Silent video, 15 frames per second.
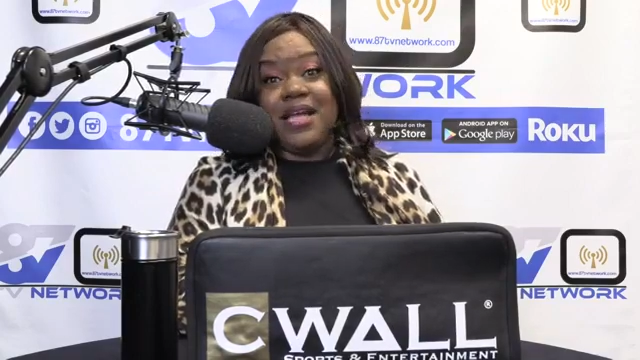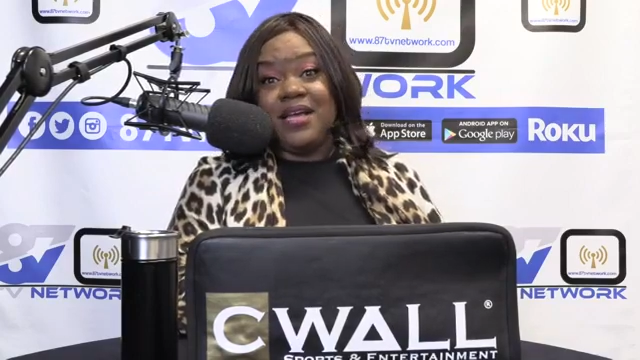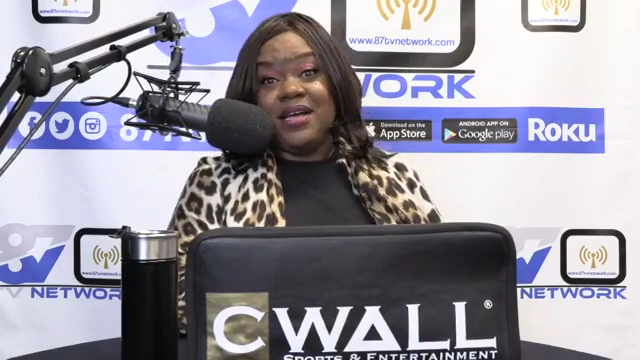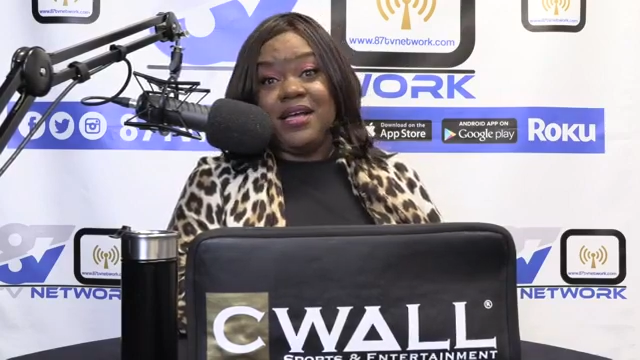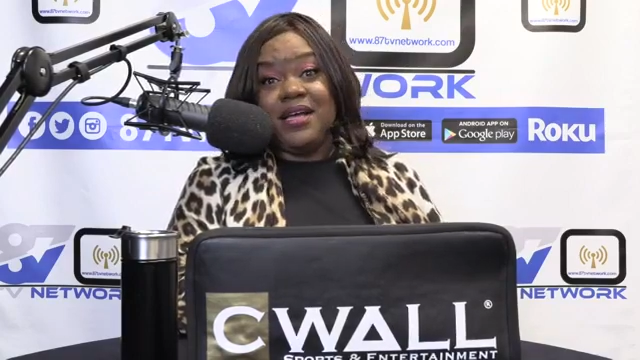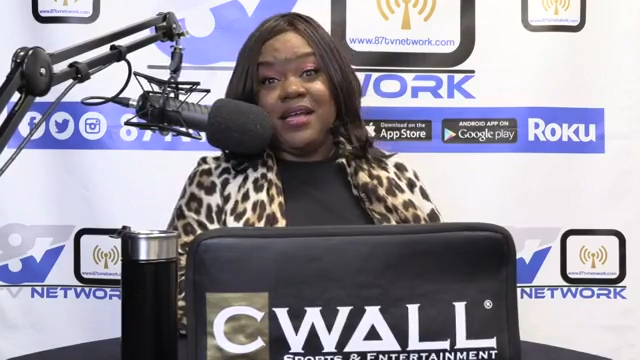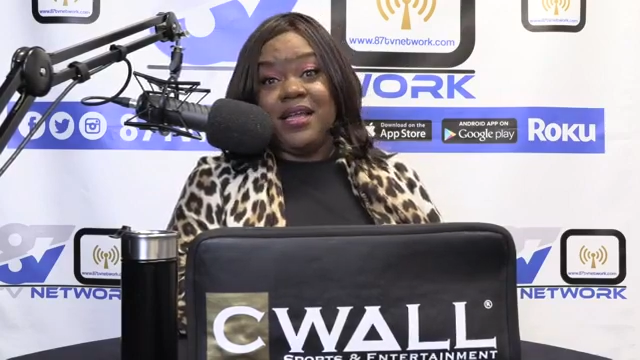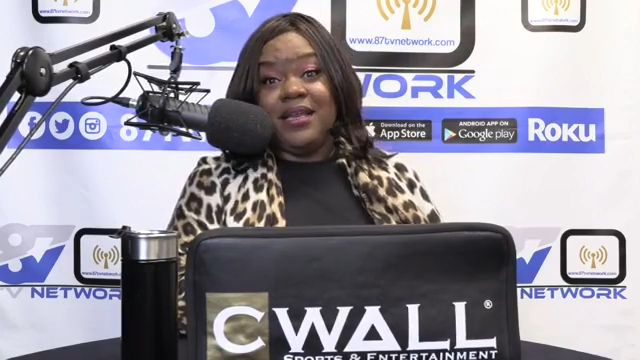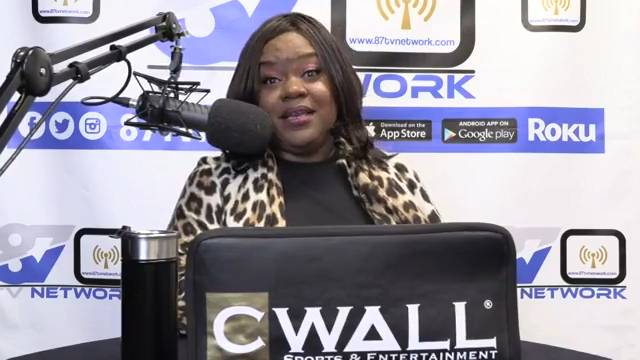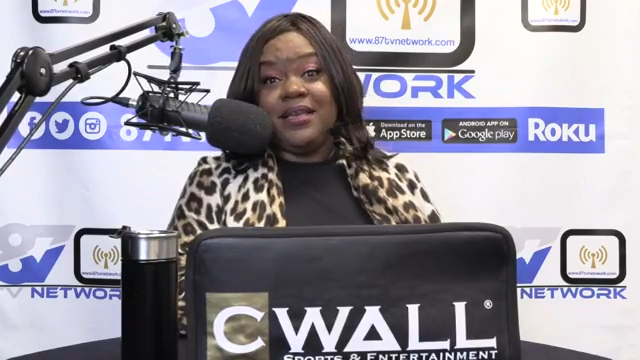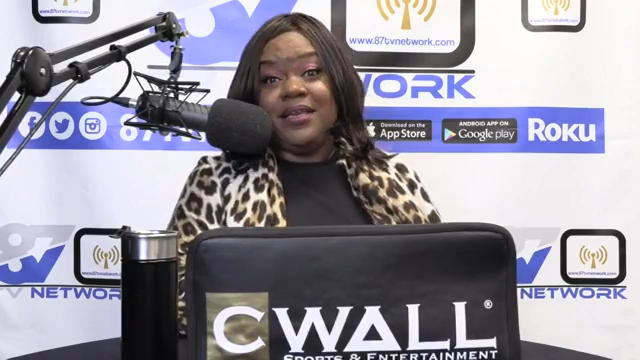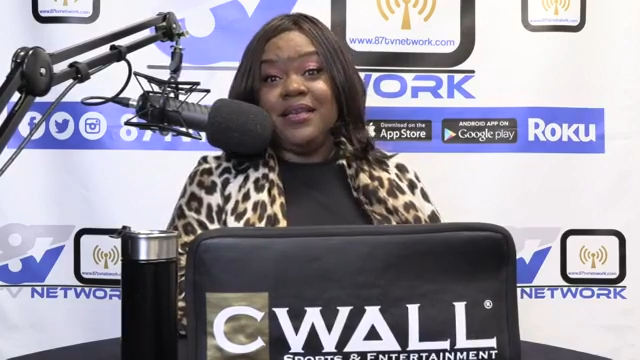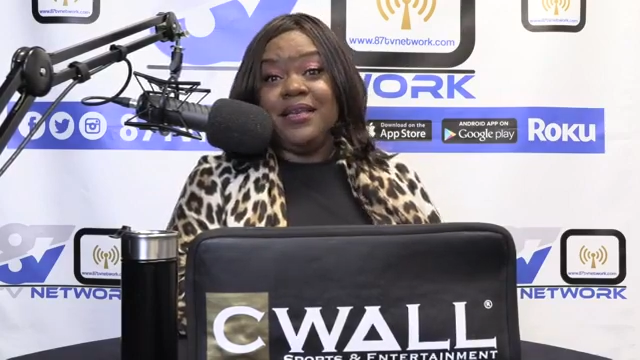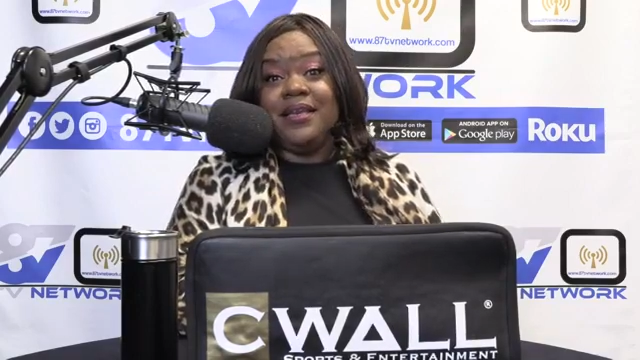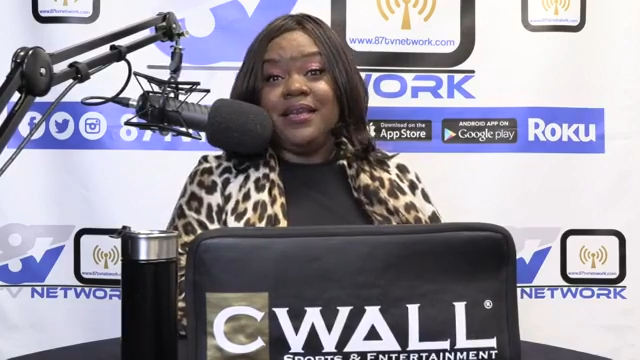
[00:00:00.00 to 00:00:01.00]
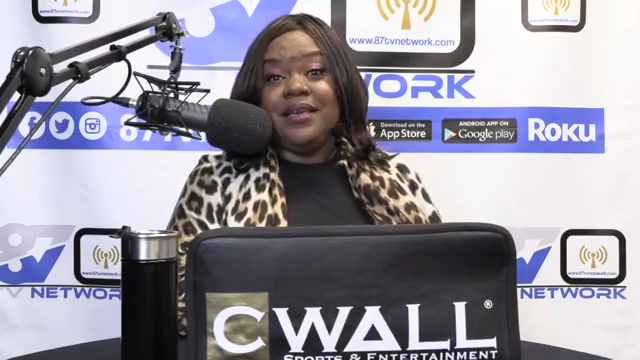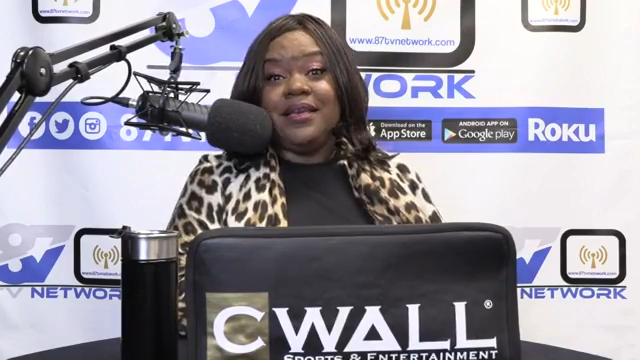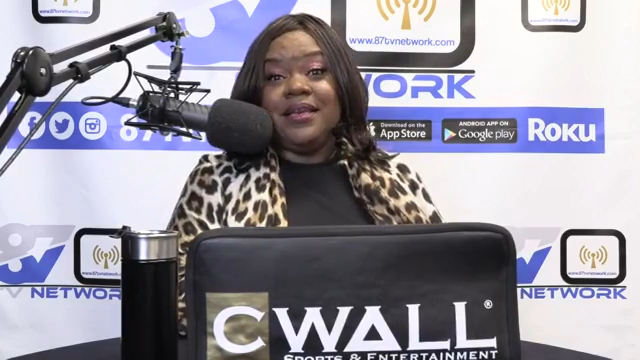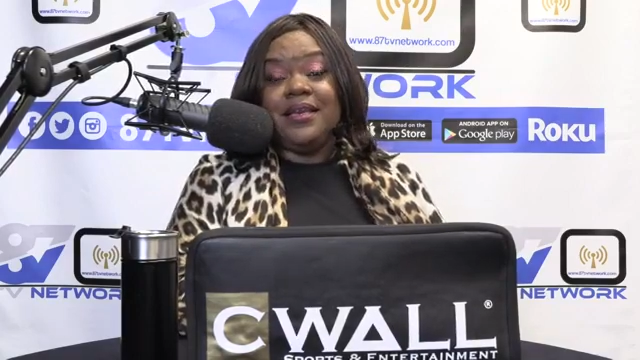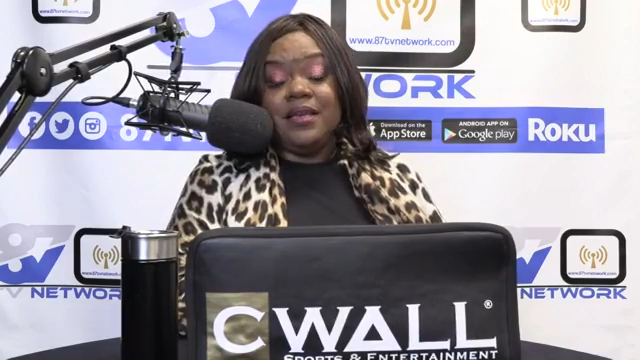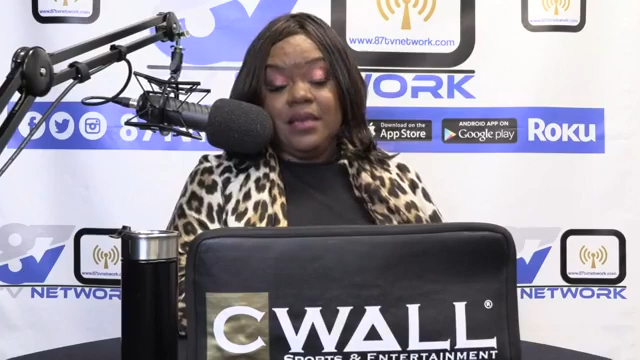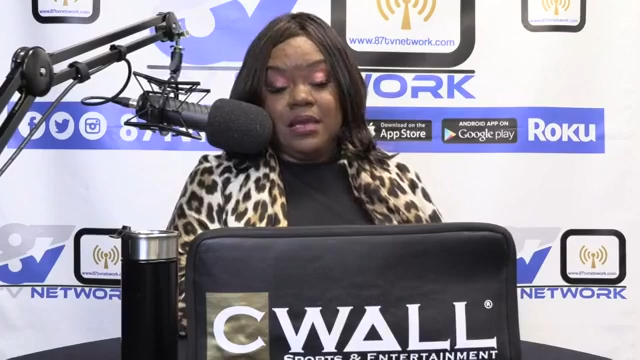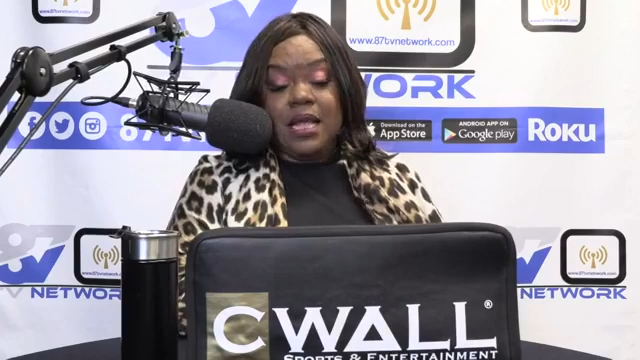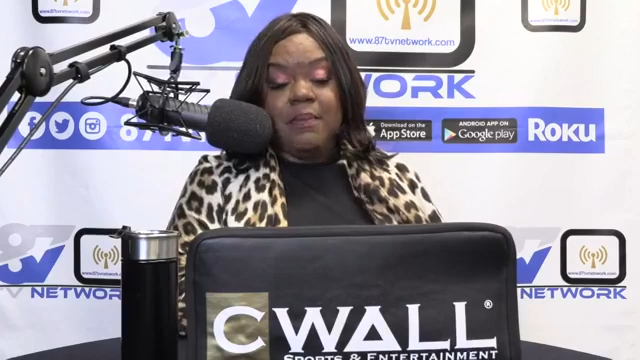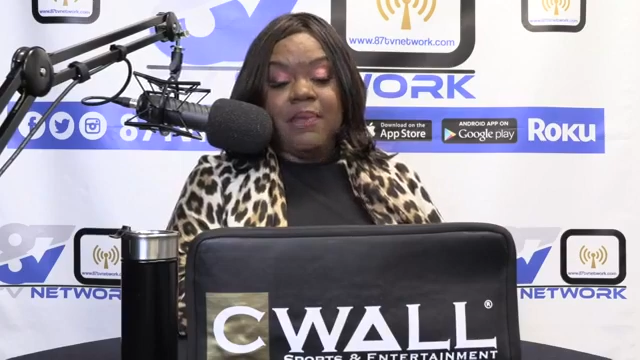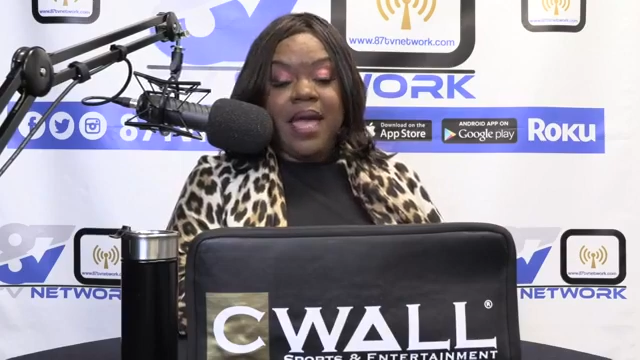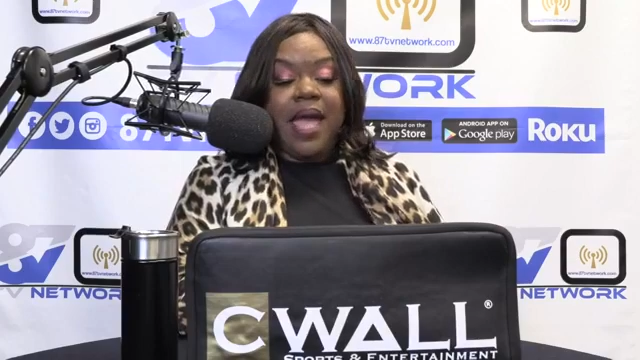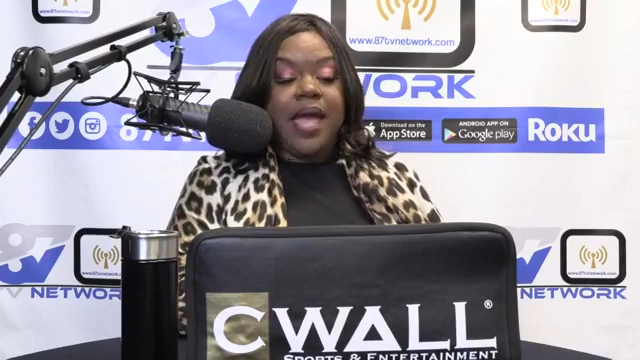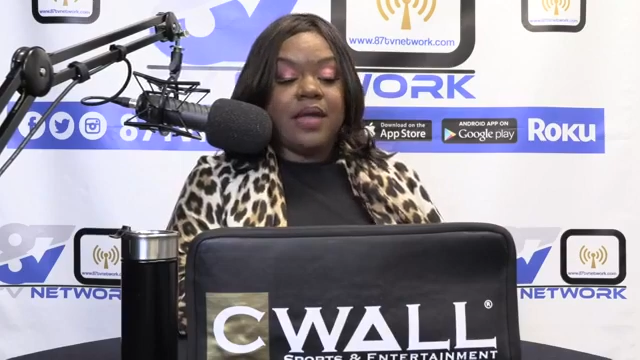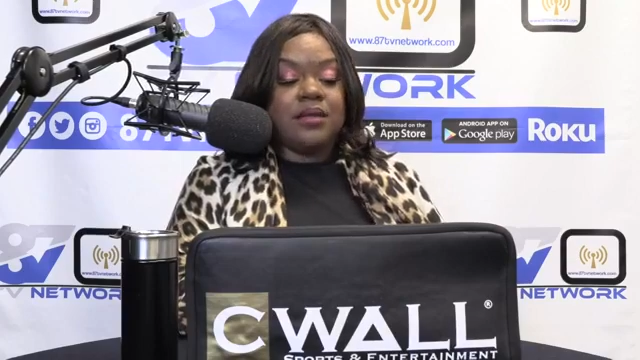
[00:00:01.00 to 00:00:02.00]
could. They're
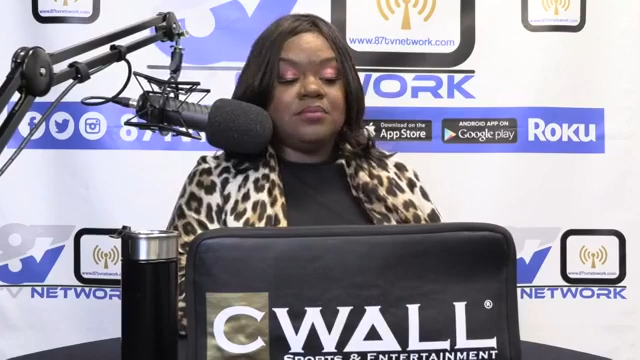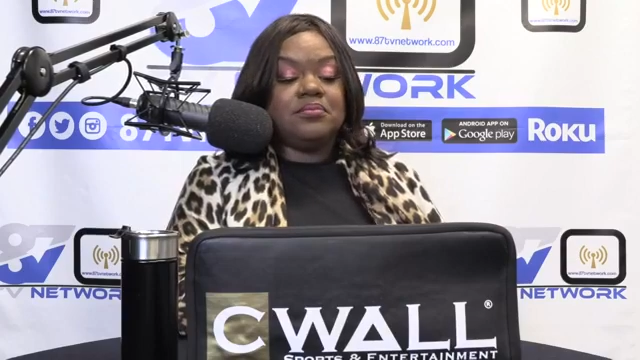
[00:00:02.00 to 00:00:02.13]
back.